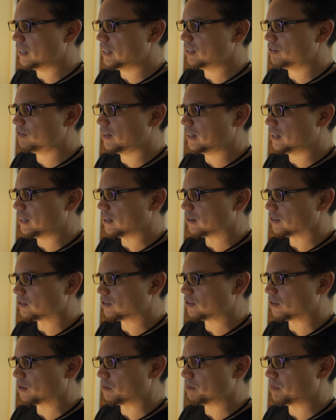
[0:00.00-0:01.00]
these videos.
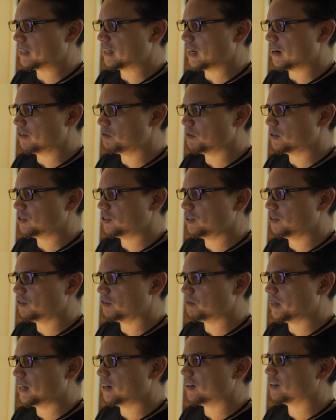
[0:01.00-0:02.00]
So be careful what you do
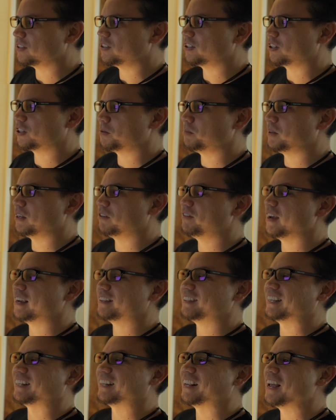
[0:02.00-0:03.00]
from here because you're gonna be
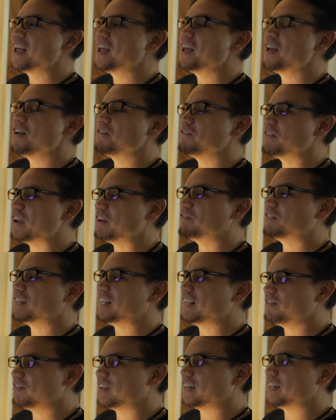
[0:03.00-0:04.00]
affecting
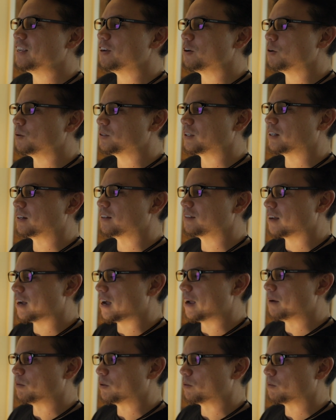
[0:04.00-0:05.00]
50 videos at a
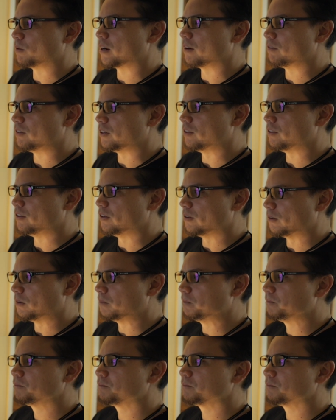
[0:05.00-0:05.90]
time with whatever you do.